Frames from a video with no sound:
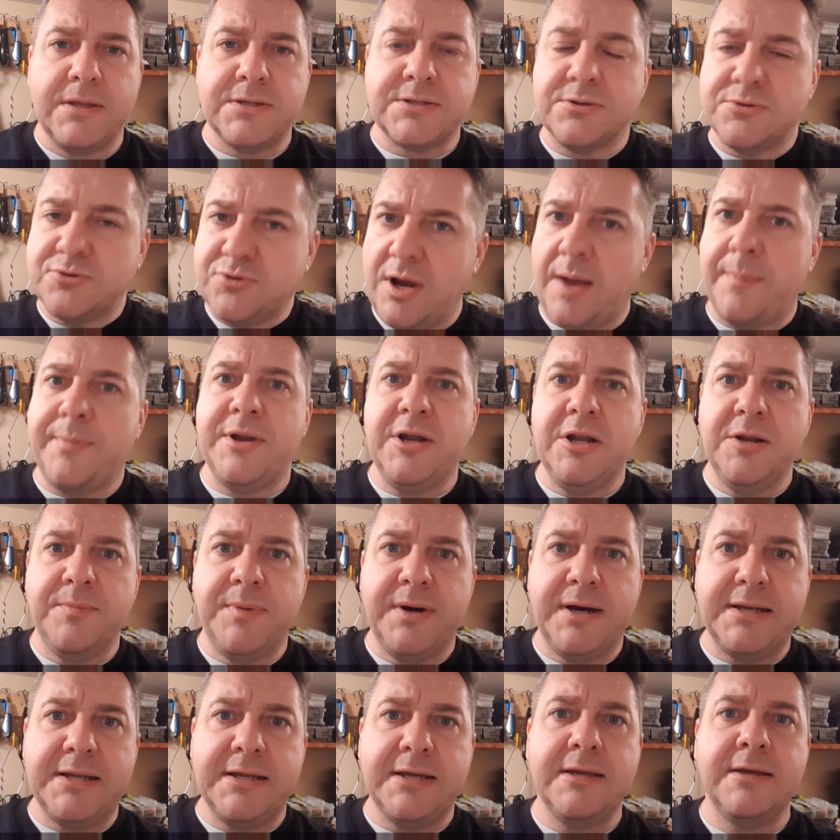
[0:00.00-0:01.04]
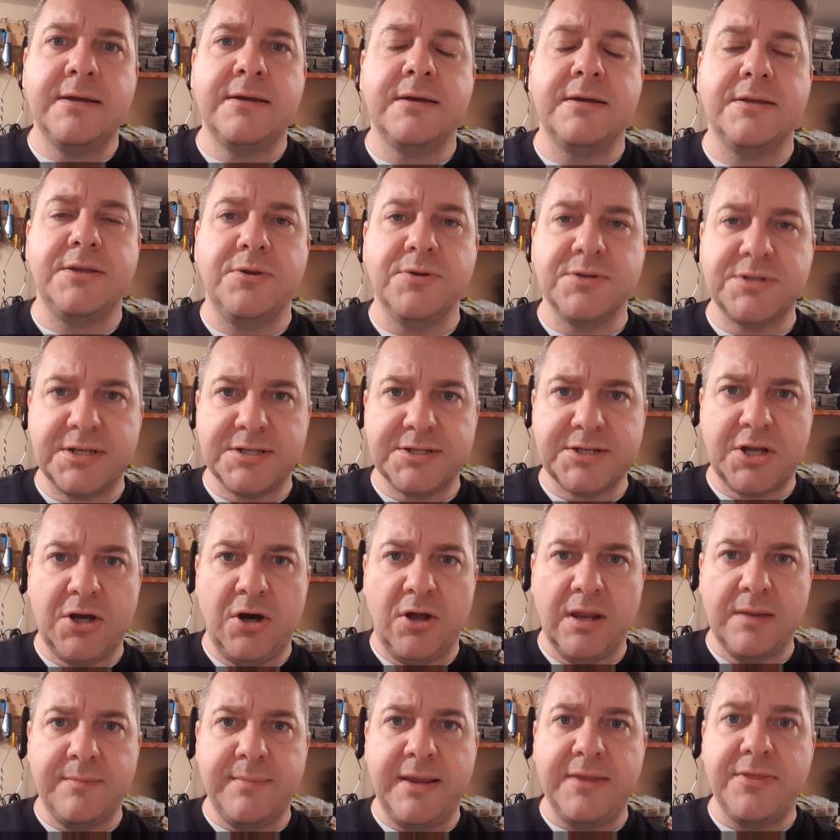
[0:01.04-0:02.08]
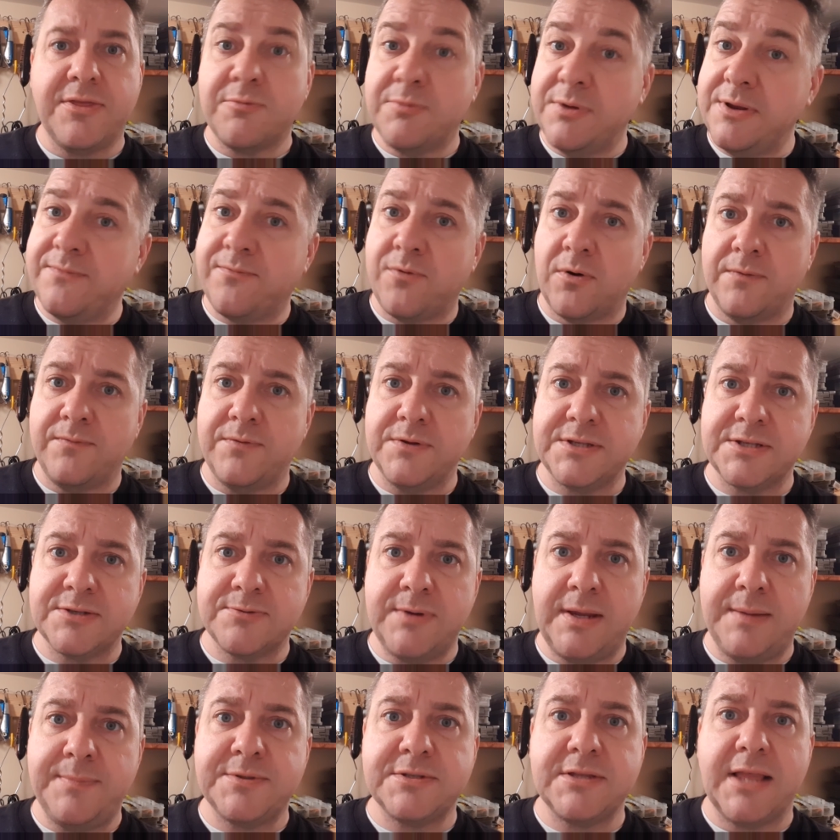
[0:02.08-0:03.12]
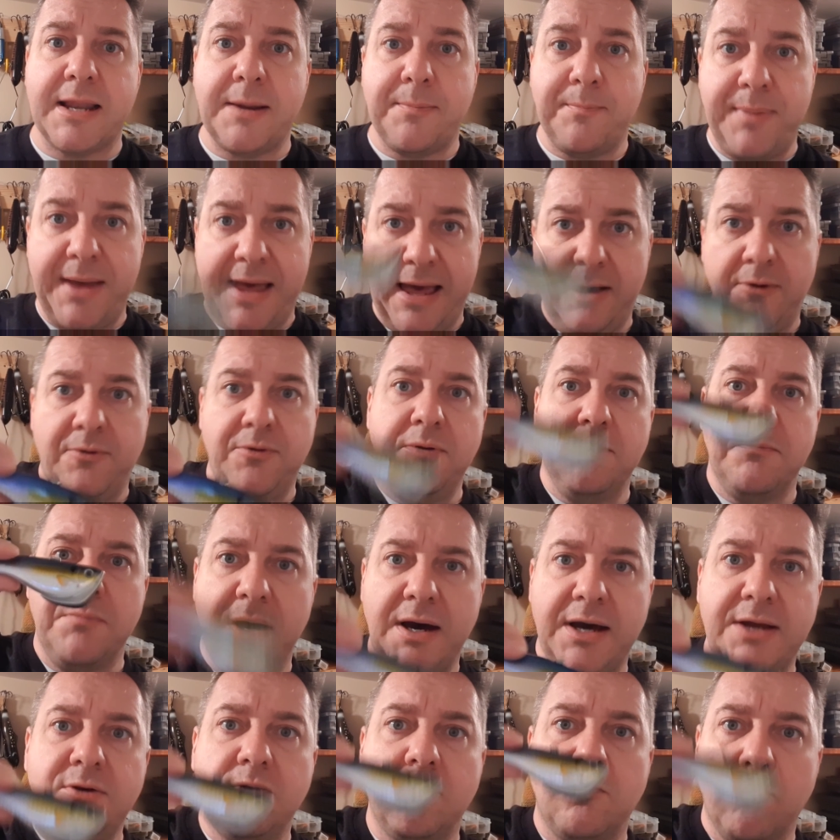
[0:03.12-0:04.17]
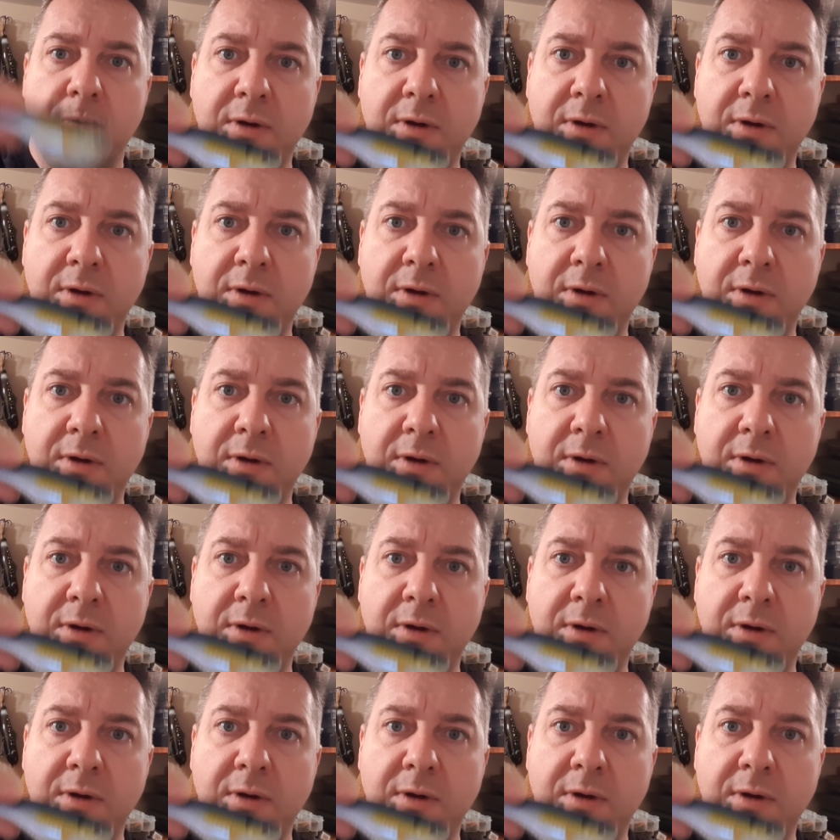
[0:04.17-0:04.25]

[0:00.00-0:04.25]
So drop it into mud, use it as a calling bait, 3 to 4 foot sweeps, let it pound mud,